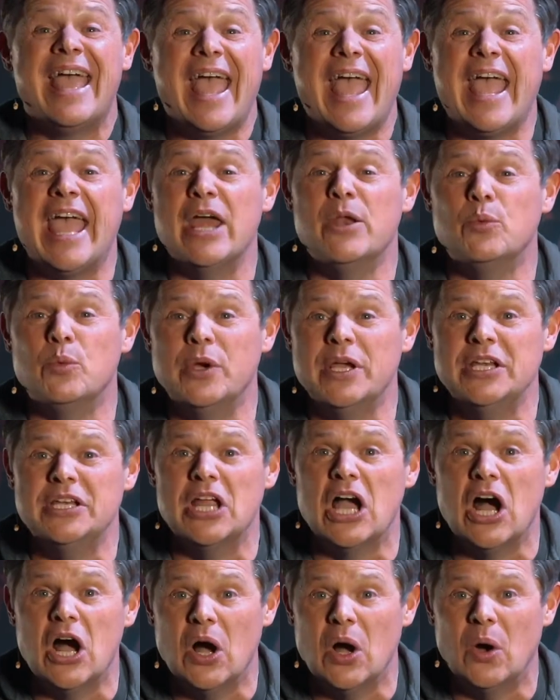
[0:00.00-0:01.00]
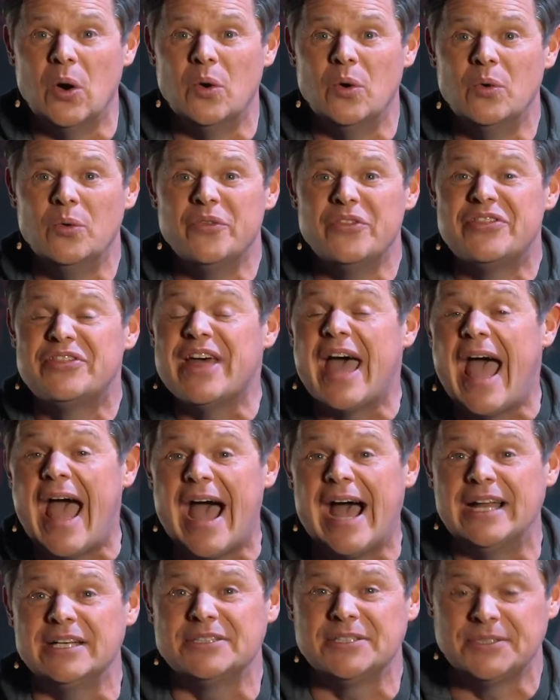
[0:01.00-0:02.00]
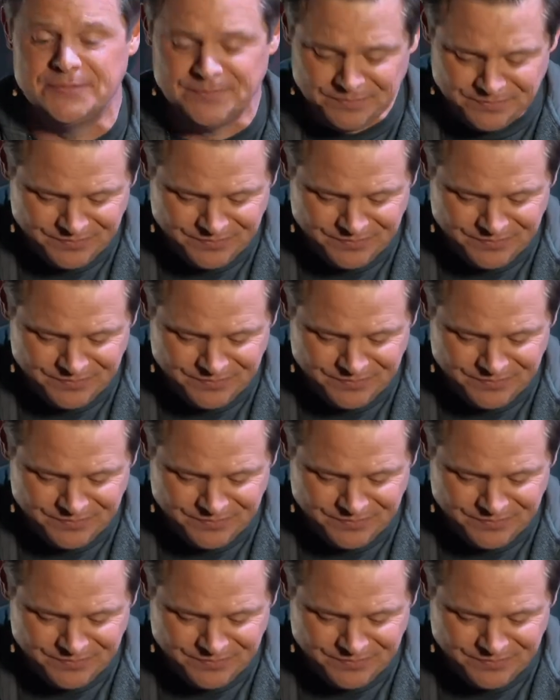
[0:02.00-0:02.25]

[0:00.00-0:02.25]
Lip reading: and we know that